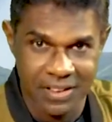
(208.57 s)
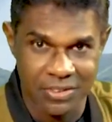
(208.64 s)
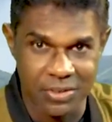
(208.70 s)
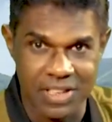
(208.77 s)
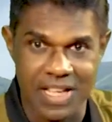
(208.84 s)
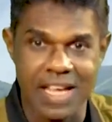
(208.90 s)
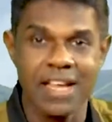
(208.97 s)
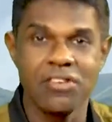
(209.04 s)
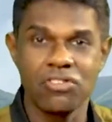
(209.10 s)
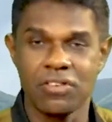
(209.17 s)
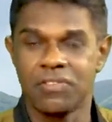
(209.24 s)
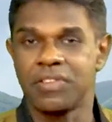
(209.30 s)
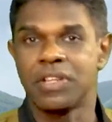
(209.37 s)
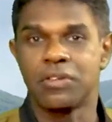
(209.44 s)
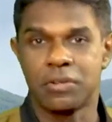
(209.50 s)
So the
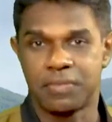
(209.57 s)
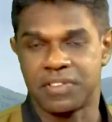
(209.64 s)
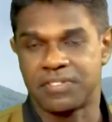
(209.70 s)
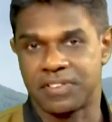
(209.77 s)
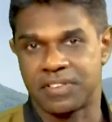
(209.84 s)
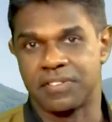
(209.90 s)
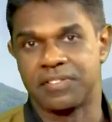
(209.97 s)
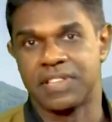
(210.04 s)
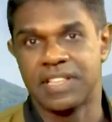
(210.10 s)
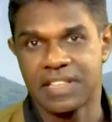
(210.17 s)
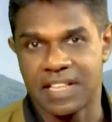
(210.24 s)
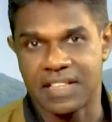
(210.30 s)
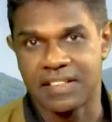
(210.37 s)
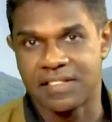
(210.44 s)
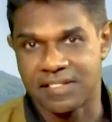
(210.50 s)
angel, we know perfectly well,
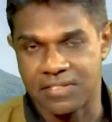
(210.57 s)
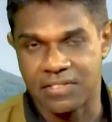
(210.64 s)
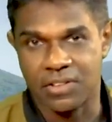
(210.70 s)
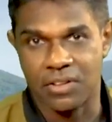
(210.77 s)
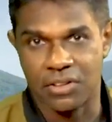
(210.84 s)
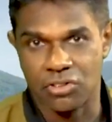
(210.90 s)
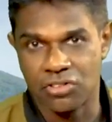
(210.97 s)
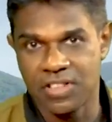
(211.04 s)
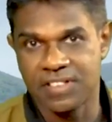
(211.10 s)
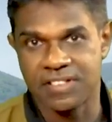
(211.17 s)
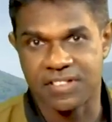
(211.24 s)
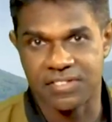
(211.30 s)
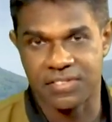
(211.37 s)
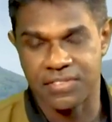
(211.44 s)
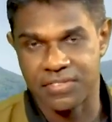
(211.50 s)
that is our Lord
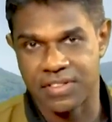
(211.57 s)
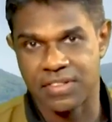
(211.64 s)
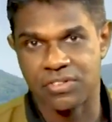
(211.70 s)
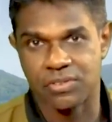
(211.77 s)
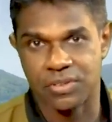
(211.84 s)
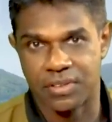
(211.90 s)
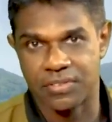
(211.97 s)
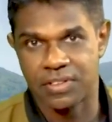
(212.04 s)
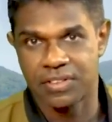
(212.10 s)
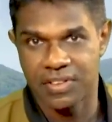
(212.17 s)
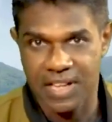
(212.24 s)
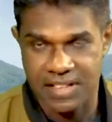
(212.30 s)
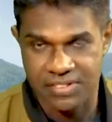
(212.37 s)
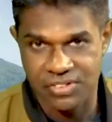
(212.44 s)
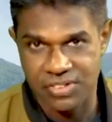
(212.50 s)
Jesus, reference to our
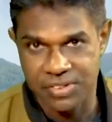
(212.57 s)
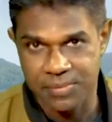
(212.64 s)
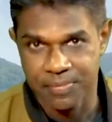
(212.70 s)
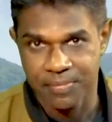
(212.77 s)
Christ.